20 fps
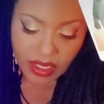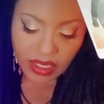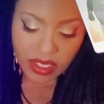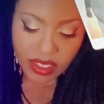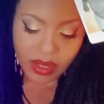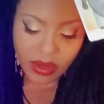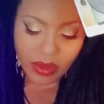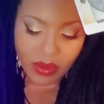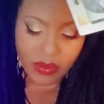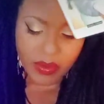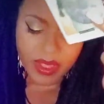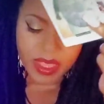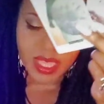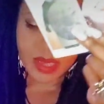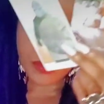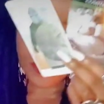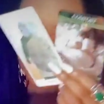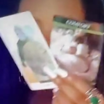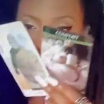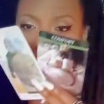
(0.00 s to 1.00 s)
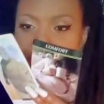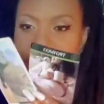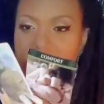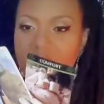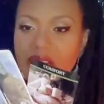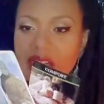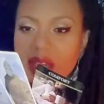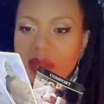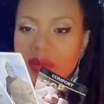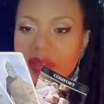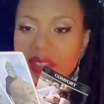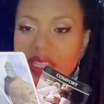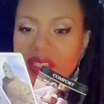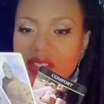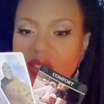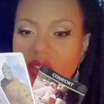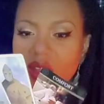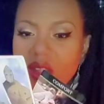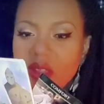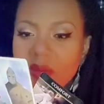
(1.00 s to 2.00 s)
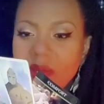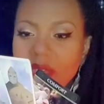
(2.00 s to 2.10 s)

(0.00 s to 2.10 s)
So with that Prince of Cups, that's all